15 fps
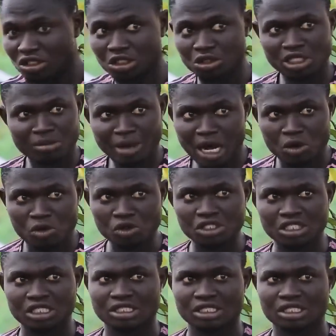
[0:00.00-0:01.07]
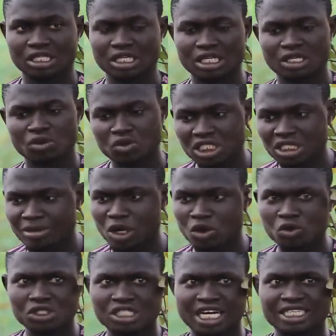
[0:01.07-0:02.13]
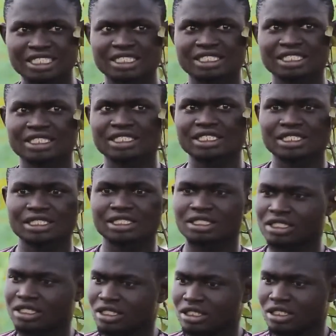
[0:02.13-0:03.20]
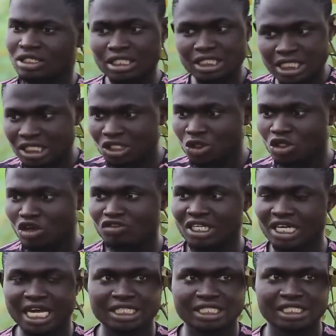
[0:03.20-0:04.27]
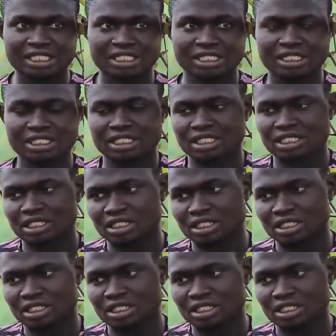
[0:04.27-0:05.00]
I'm telling you, the three makosi, kosi makosi, Ade, the tradition of the land.